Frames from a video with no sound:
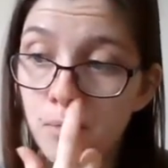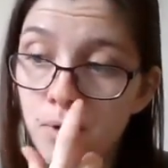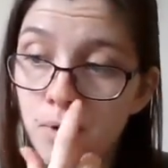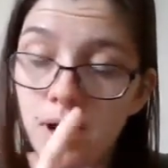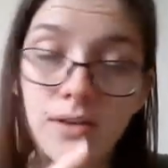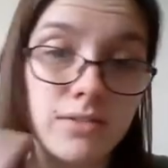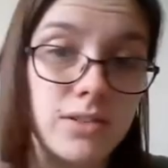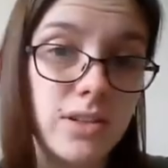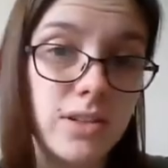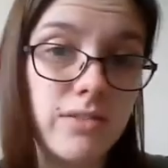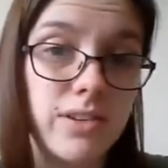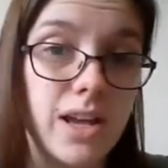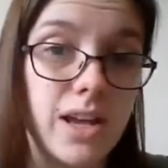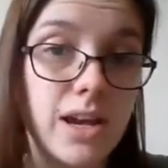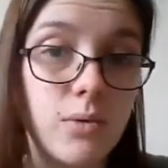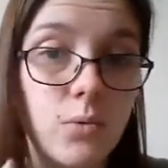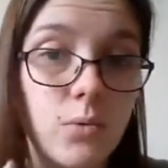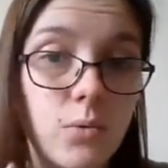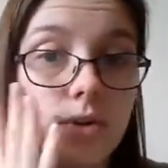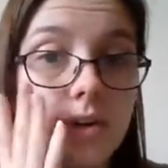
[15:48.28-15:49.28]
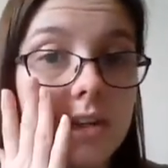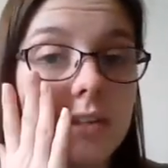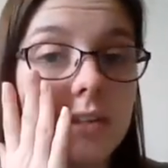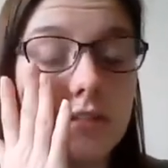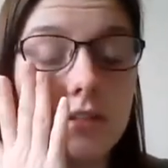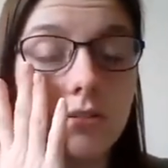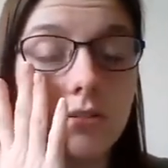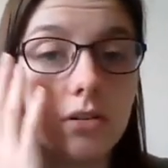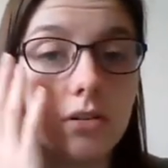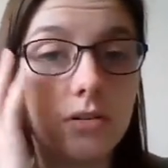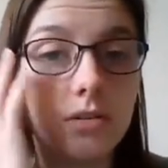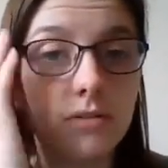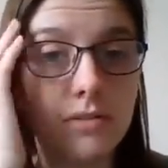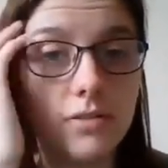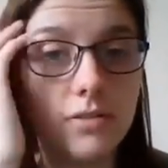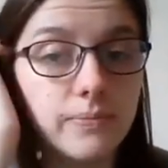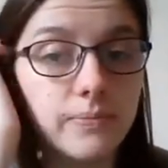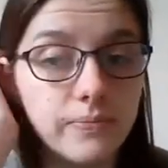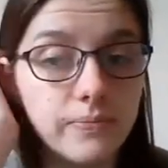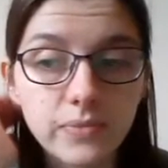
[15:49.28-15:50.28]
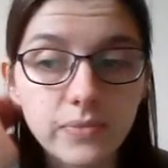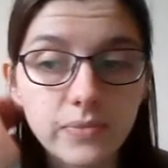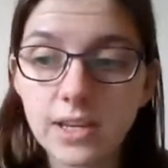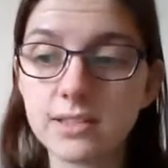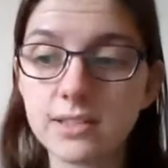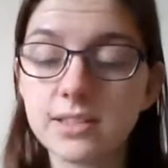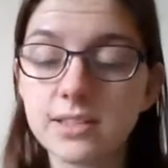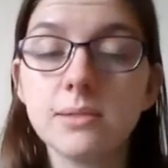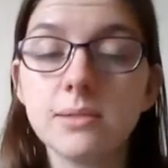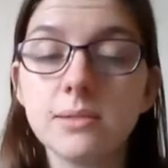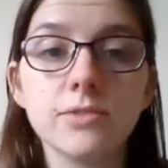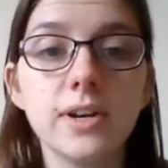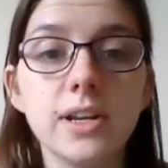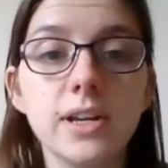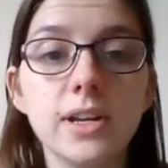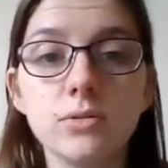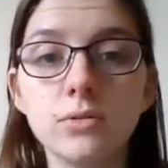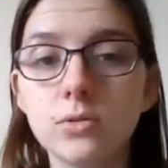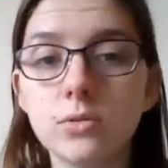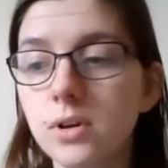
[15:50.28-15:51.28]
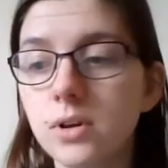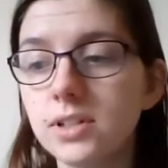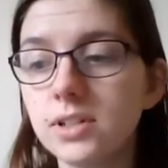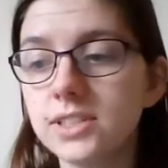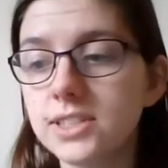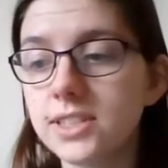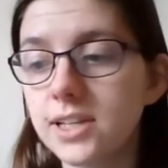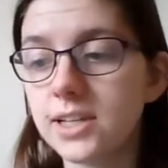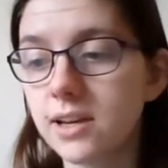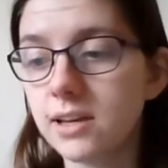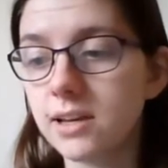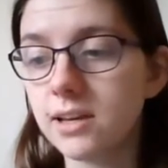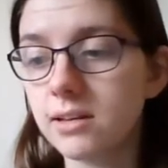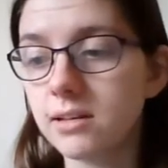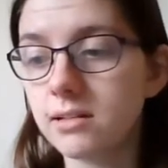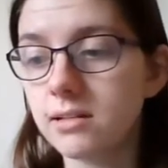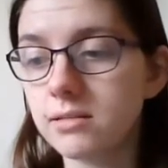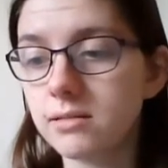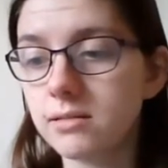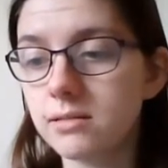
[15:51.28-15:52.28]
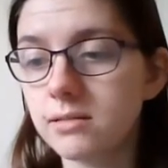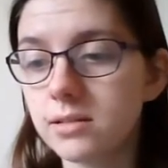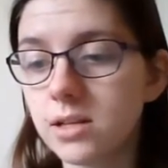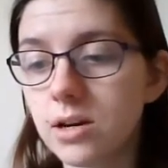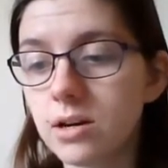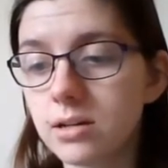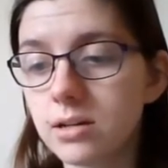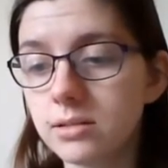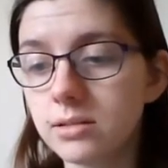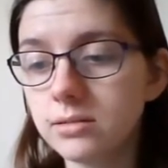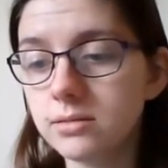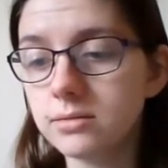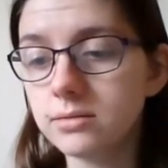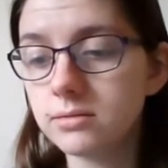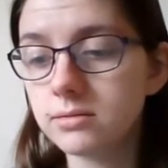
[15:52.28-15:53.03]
after I've like worn it and stuff, it seems very good quality yarn